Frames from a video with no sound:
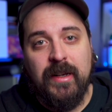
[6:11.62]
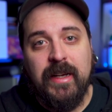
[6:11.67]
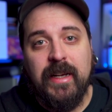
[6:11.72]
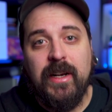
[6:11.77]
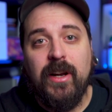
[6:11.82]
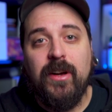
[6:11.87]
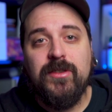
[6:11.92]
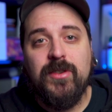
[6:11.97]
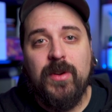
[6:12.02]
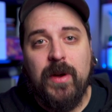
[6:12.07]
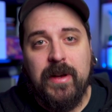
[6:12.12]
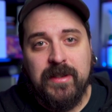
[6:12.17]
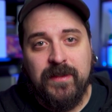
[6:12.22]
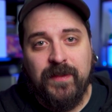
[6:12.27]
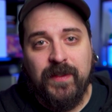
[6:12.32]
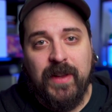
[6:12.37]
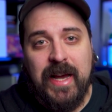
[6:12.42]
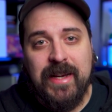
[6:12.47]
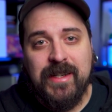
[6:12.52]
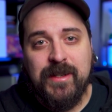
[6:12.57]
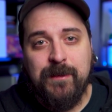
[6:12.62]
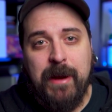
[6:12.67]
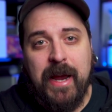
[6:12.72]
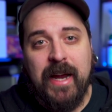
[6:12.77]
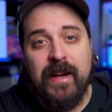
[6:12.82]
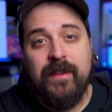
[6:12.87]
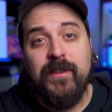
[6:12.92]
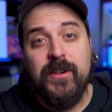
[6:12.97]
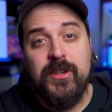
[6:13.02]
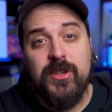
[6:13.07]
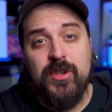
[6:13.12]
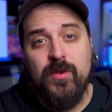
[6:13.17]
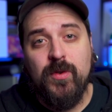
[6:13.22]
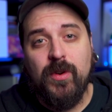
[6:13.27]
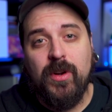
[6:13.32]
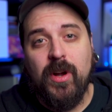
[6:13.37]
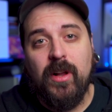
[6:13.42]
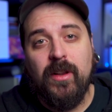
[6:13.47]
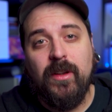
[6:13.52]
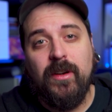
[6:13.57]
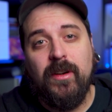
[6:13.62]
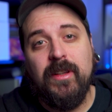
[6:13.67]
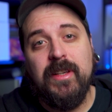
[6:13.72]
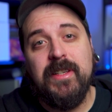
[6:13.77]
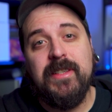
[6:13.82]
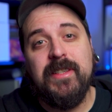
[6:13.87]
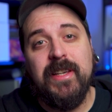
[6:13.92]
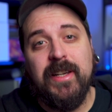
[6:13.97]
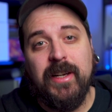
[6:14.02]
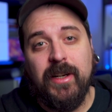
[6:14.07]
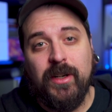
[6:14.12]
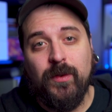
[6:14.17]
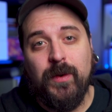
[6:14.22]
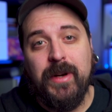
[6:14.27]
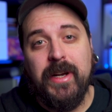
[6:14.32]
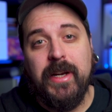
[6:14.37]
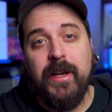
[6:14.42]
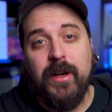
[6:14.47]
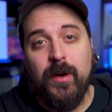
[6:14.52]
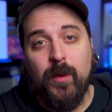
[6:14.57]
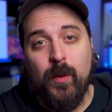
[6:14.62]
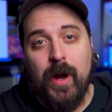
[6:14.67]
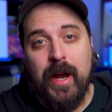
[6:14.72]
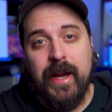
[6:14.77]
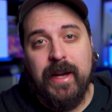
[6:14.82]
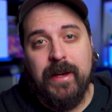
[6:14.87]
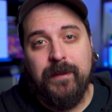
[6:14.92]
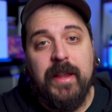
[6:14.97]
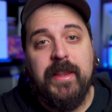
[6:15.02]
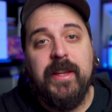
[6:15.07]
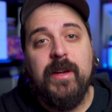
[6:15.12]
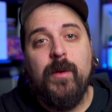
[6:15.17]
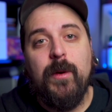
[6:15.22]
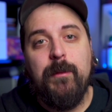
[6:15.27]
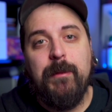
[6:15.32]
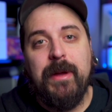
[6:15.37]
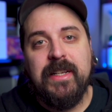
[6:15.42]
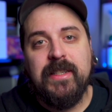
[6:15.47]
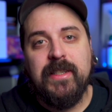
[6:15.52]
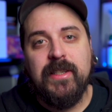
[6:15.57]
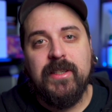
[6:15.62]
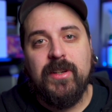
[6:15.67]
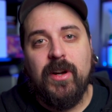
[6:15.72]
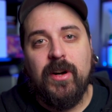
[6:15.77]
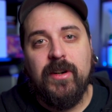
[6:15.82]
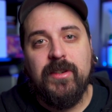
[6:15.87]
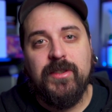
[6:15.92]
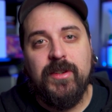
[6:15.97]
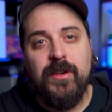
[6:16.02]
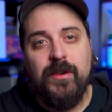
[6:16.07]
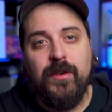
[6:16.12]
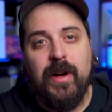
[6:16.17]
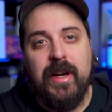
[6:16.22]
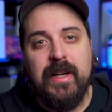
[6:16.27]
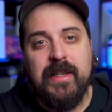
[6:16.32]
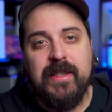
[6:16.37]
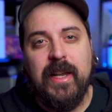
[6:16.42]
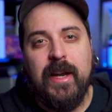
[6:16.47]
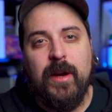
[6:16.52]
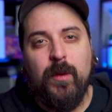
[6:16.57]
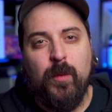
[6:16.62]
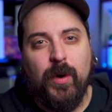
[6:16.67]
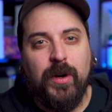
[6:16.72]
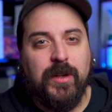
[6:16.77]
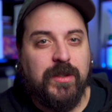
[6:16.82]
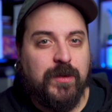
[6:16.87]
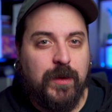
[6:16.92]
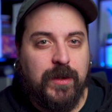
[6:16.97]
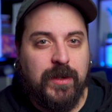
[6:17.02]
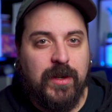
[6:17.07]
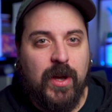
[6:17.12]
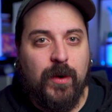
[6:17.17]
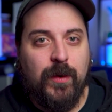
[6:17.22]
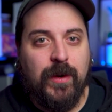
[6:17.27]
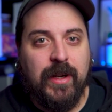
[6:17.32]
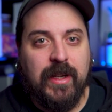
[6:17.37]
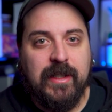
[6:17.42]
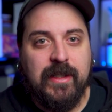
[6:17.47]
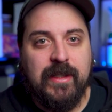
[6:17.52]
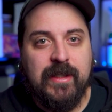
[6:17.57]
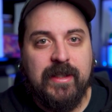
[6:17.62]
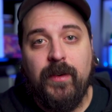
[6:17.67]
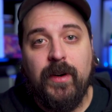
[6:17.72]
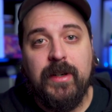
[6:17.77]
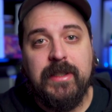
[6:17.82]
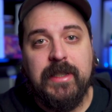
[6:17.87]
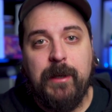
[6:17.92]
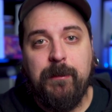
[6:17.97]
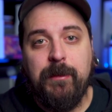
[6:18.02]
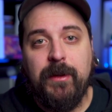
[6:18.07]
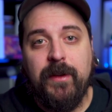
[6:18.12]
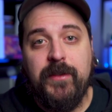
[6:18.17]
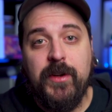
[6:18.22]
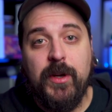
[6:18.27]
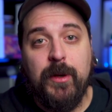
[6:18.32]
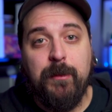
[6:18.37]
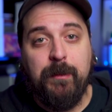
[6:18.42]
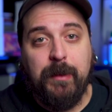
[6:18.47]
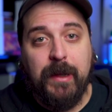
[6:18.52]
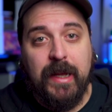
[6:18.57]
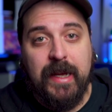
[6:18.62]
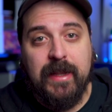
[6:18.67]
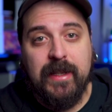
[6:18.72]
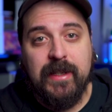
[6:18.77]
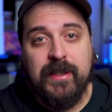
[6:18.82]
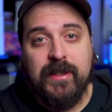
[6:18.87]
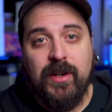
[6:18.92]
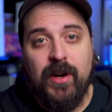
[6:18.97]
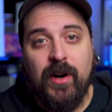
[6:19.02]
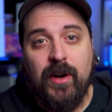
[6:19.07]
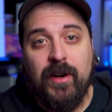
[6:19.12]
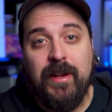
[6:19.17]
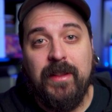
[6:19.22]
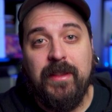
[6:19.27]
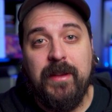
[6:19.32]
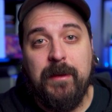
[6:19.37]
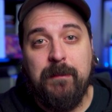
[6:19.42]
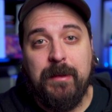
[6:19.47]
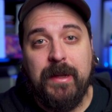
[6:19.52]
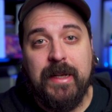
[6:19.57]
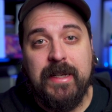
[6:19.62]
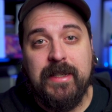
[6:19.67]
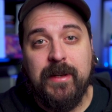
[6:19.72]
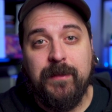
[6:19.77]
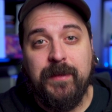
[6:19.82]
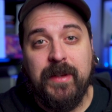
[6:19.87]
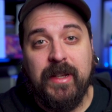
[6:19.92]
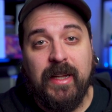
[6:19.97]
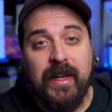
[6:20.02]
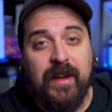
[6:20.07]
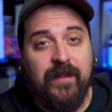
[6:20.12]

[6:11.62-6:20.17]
It also has flashback for 2 colorless and a green and a white. I think what makes this card so great is that it works with tokens. For example, if you could play this card and then play something like